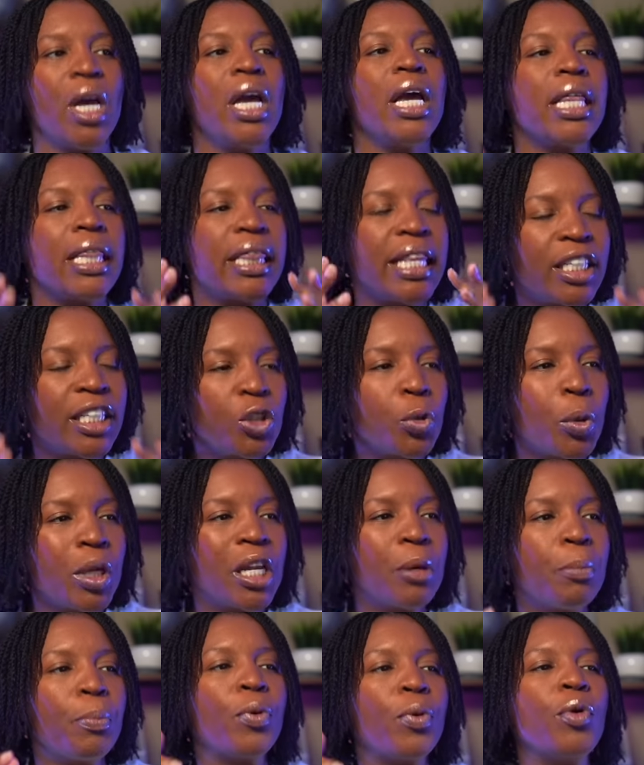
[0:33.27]
This will
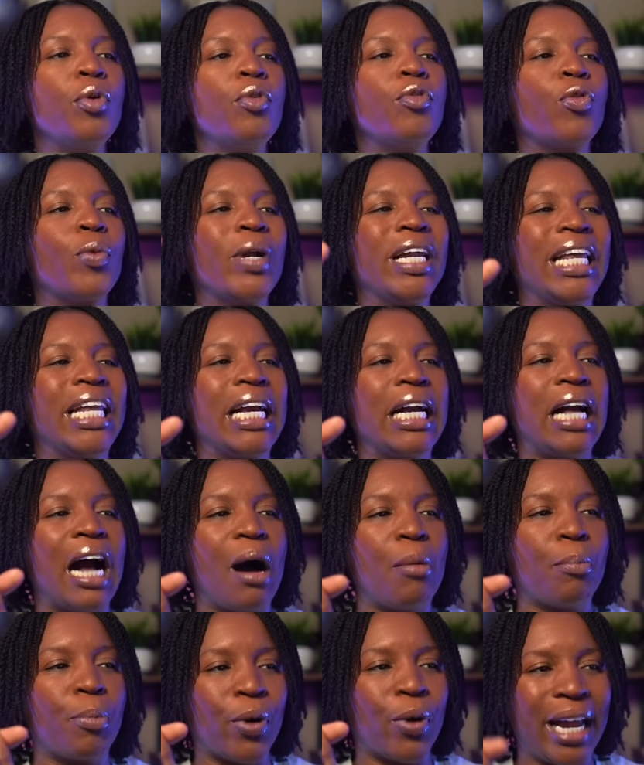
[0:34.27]
improve reading
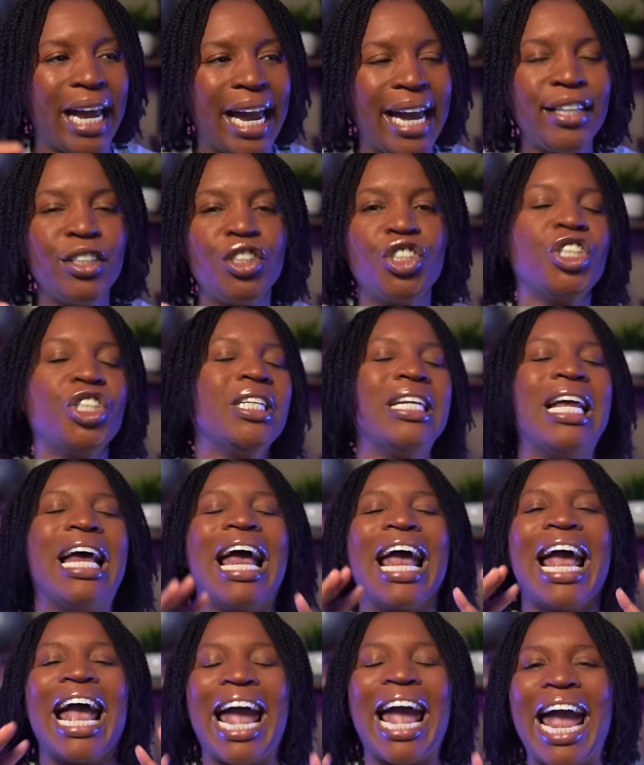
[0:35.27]
comprehension
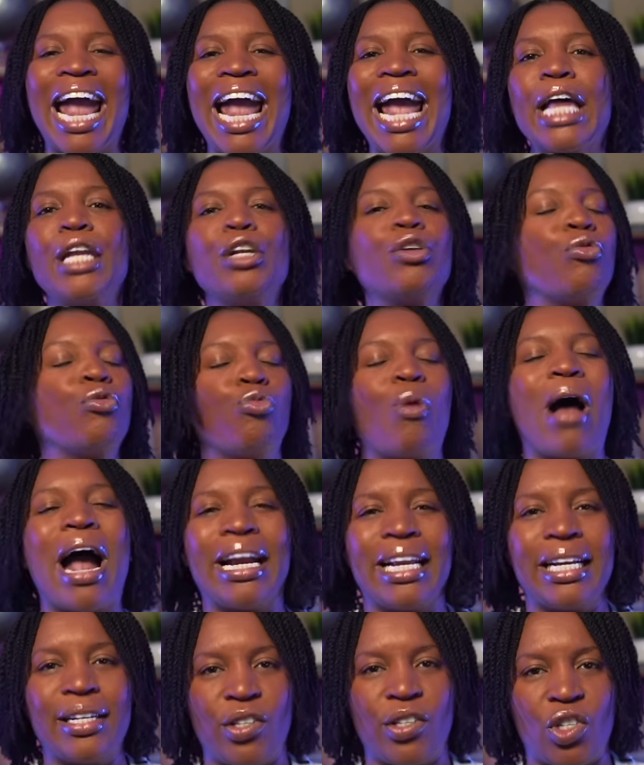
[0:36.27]
and
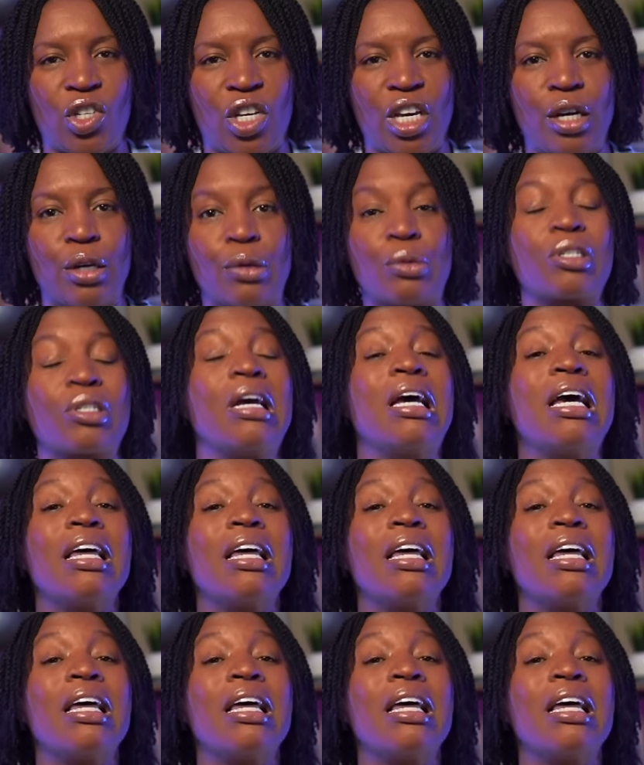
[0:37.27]
writing skills.